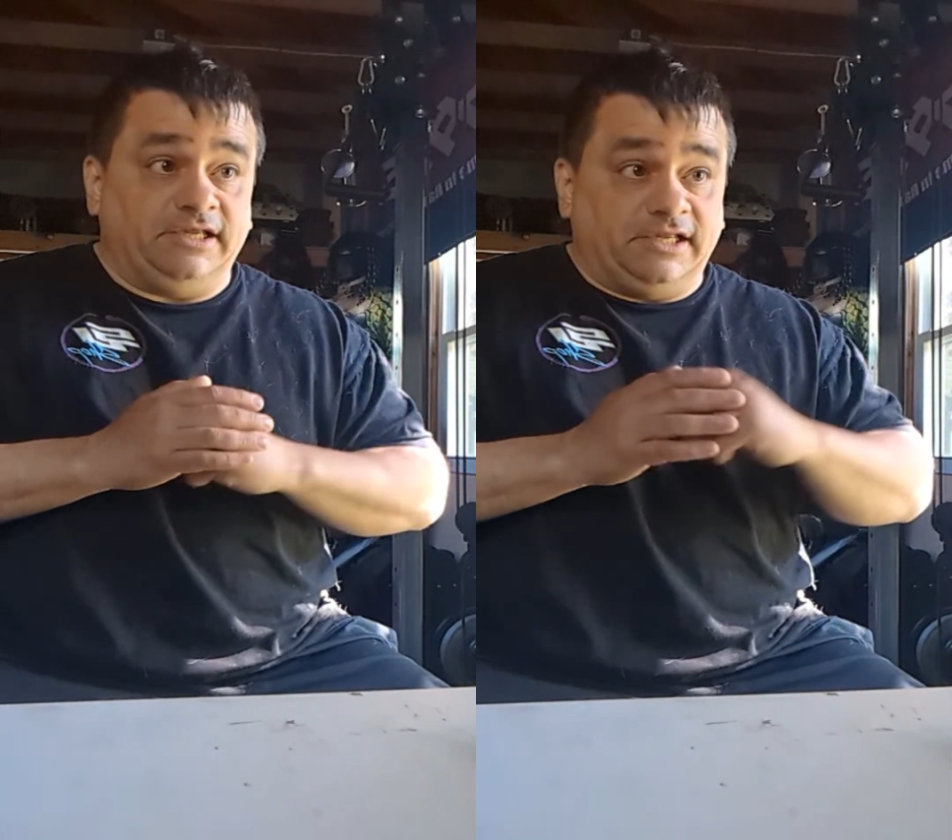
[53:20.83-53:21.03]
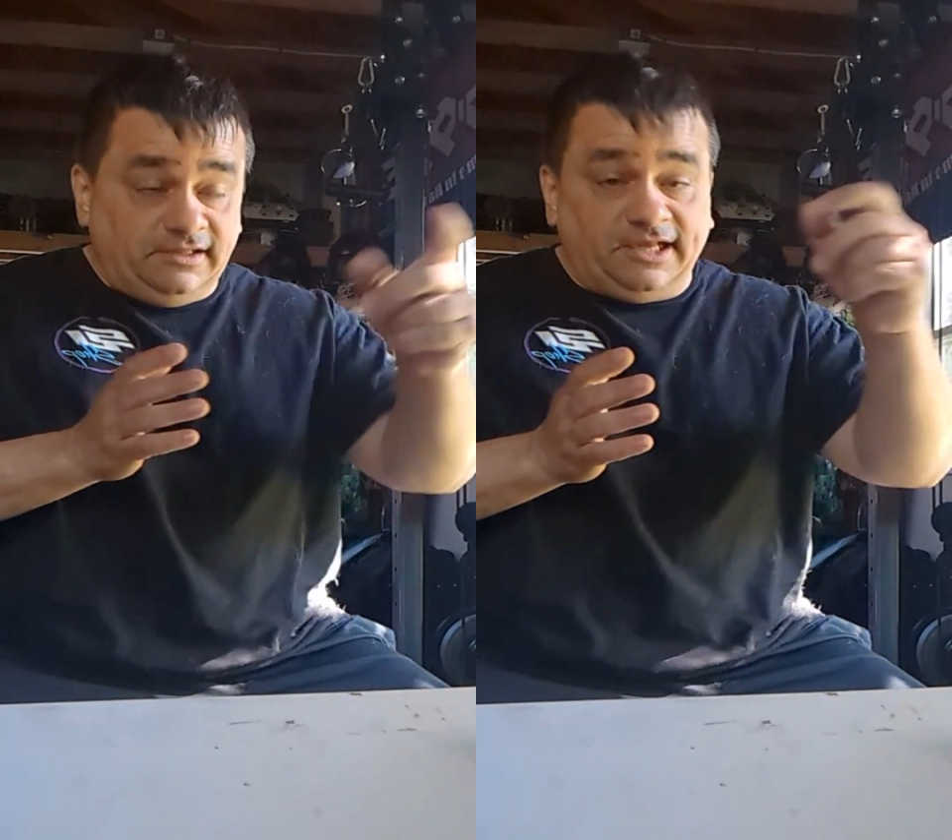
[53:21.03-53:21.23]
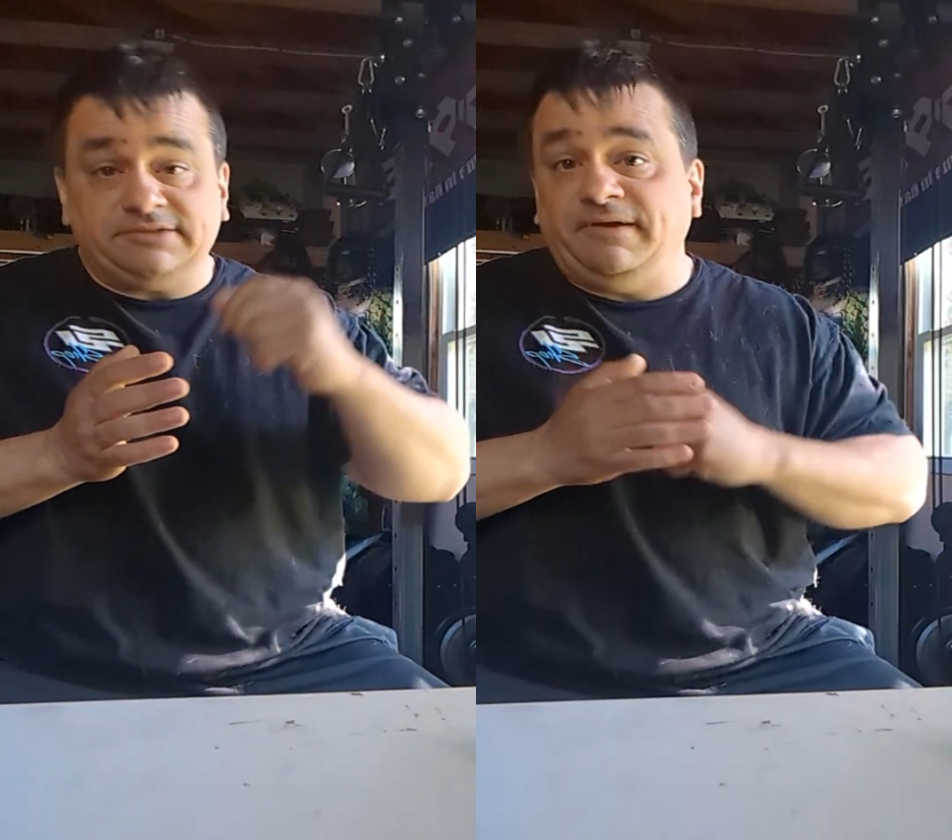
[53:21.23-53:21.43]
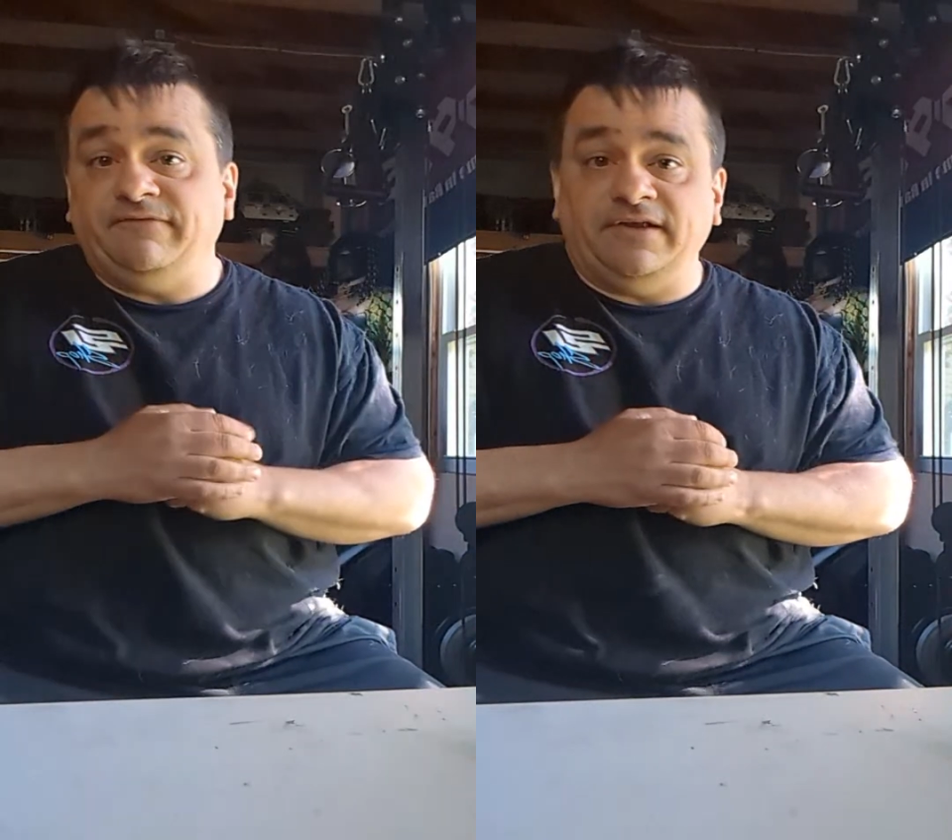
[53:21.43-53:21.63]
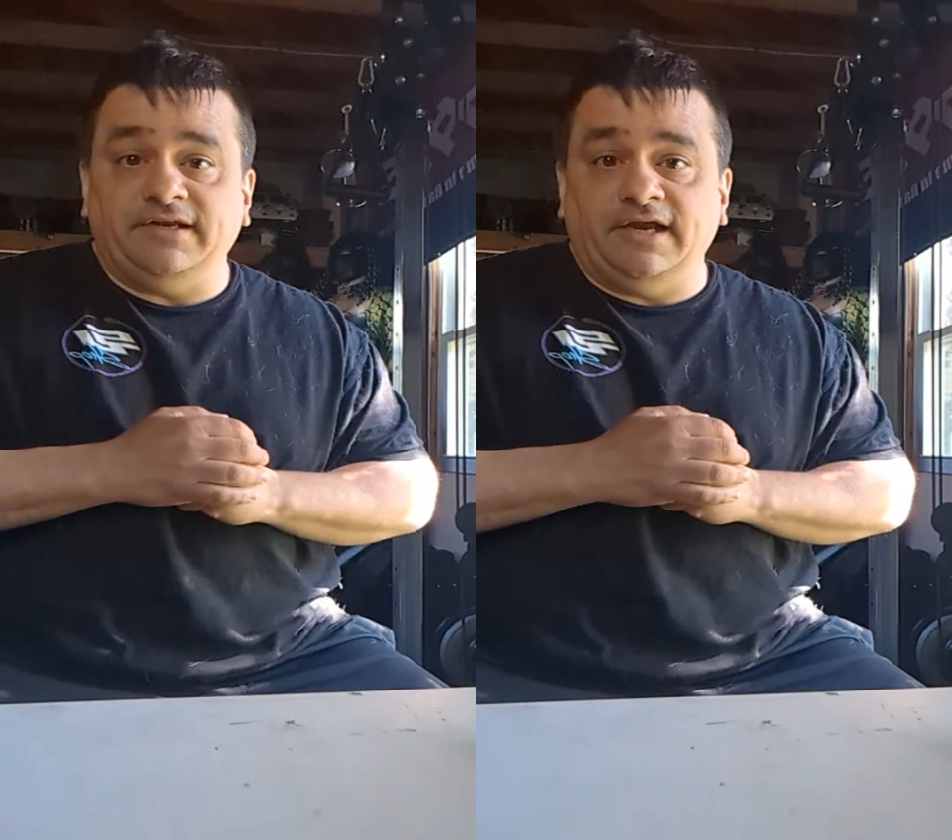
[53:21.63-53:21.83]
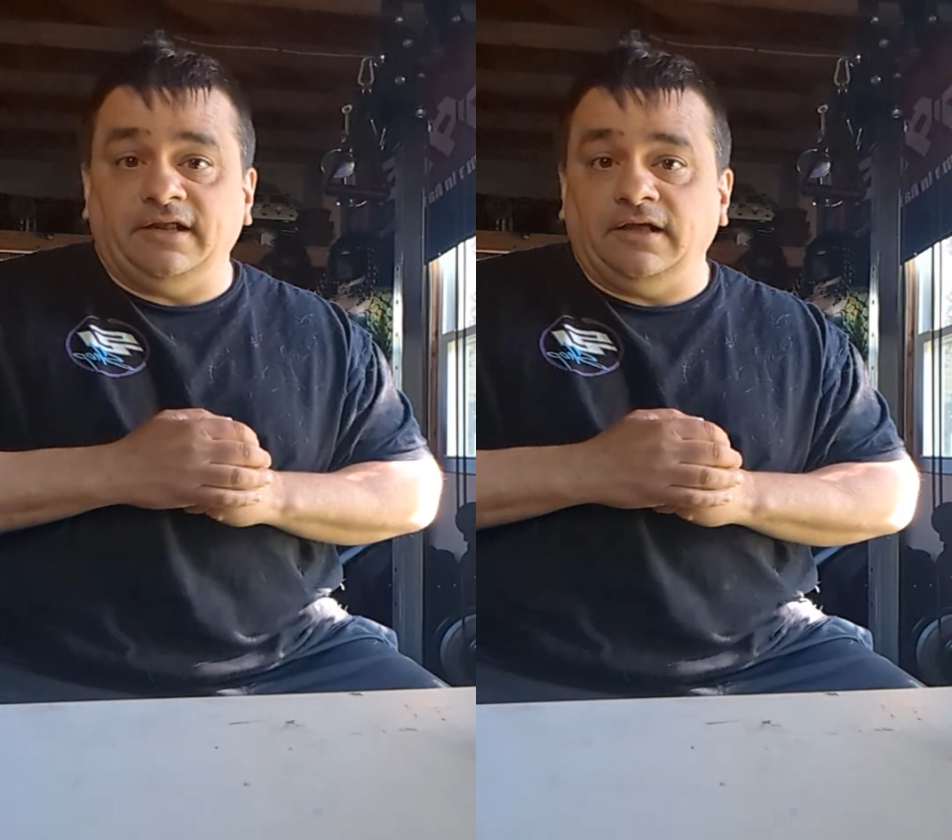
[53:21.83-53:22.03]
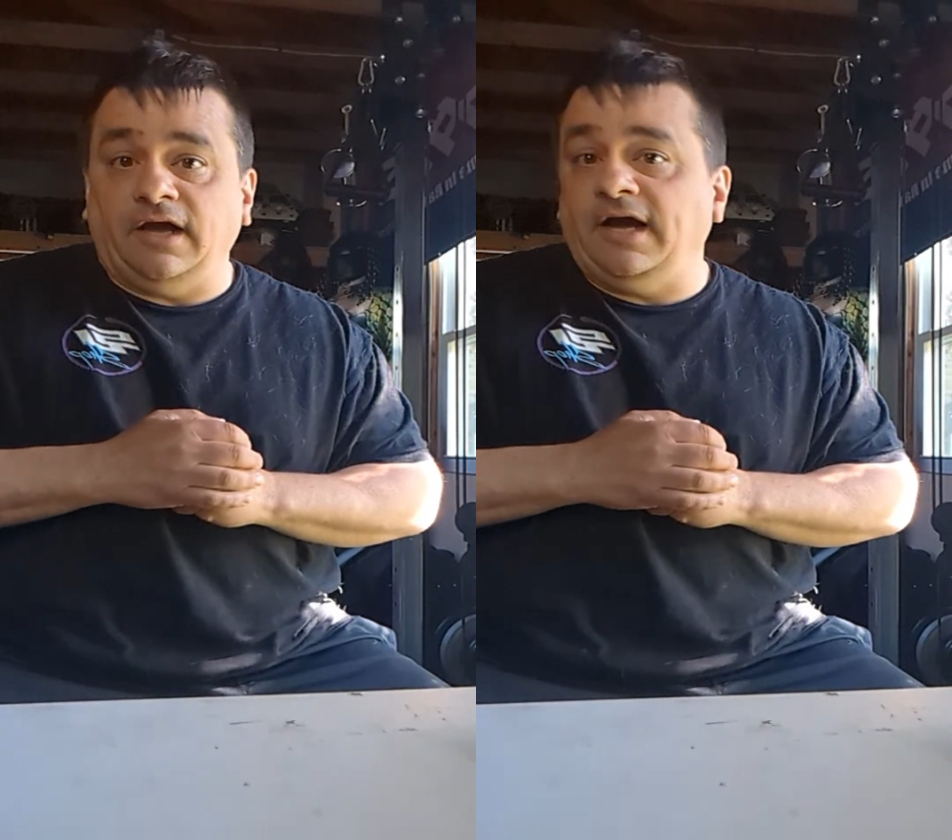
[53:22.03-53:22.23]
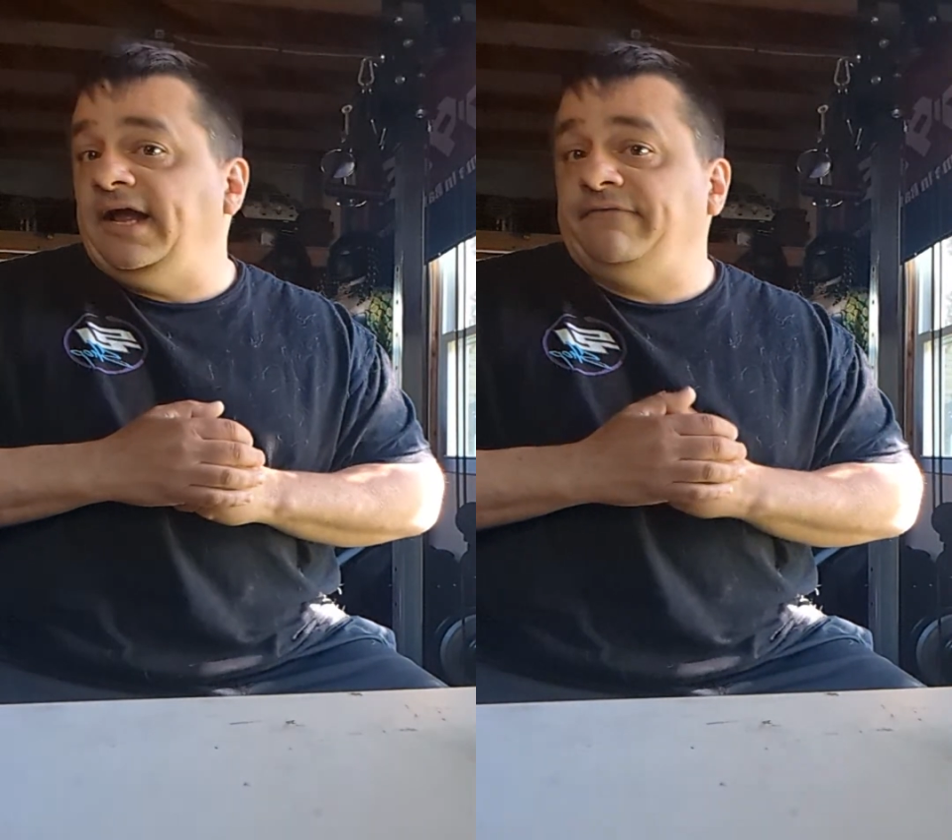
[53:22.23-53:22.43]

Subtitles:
He likes my Vendetta. I have